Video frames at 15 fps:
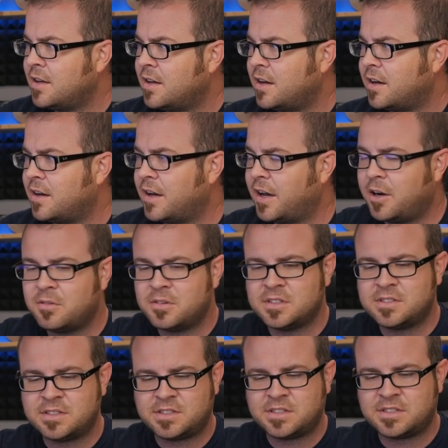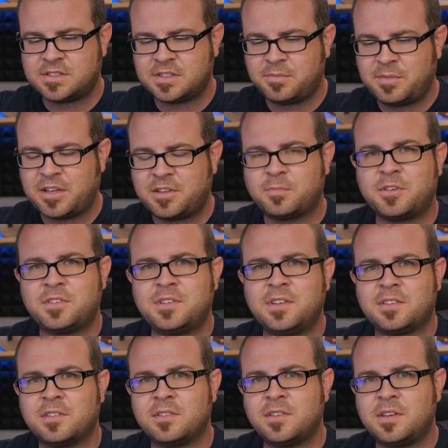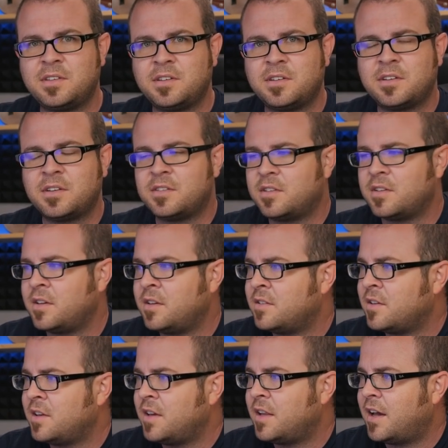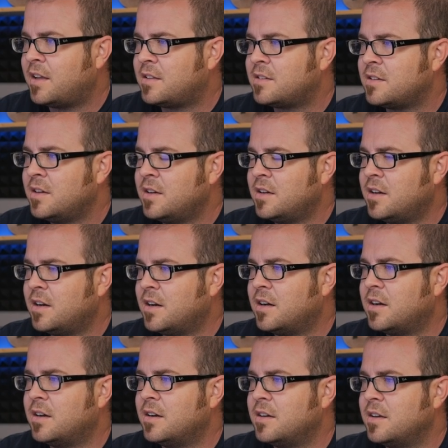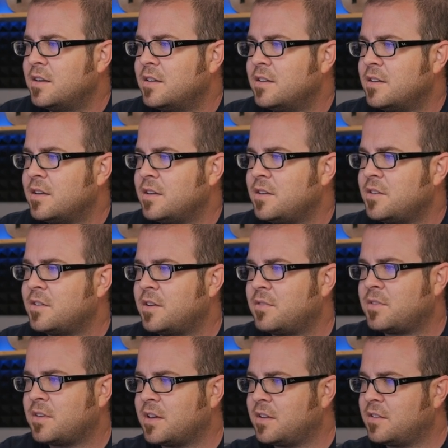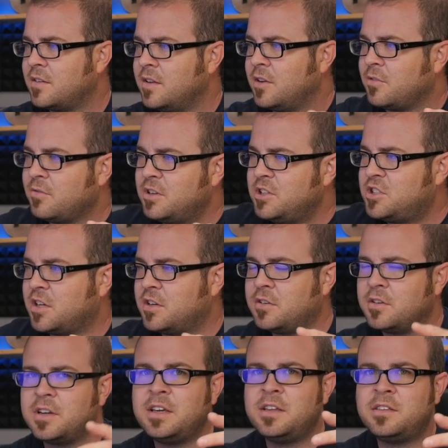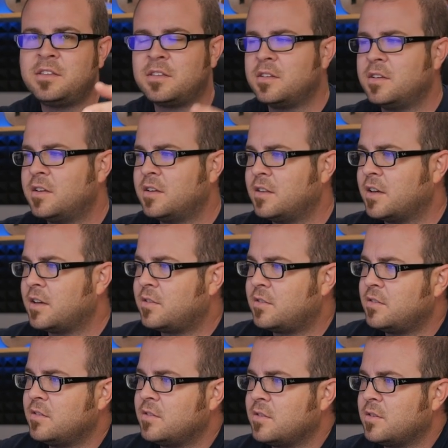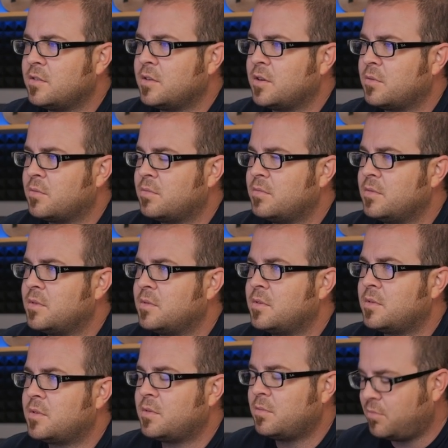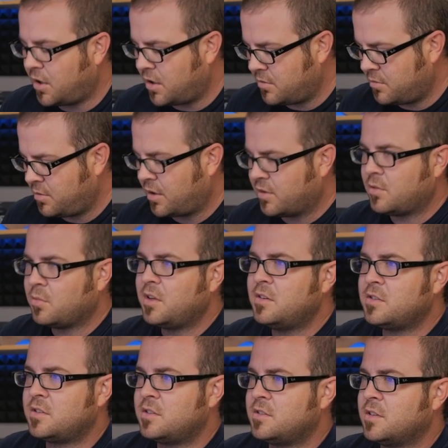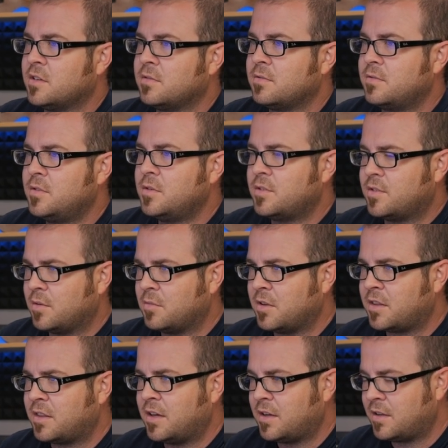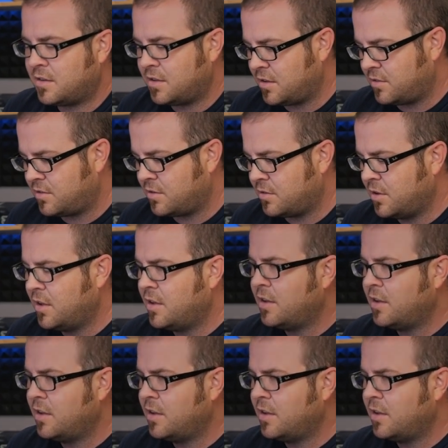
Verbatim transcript: Uh, outwards, it's just it makes more sense. It's easier to, to, to get at, uh, and and you don't have to like reach underneath and like you know you po- possibly injure yourself doing something like that. I think so.